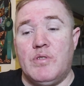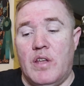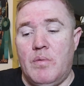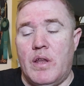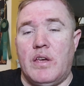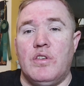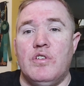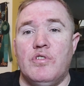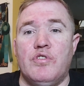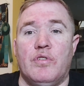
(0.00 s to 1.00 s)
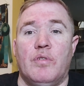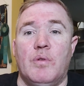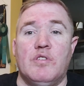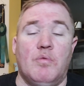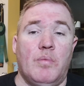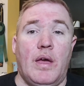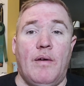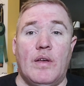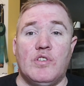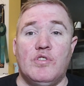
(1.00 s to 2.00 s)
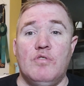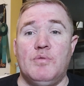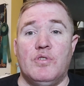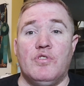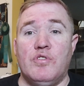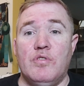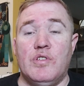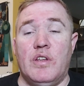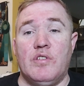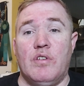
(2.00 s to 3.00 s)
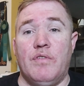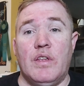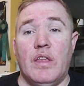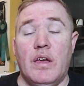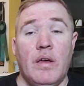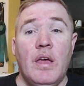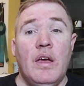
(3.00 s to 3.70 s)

so that way they can use it during the winter when we have our soups and stews and that sort of thing there.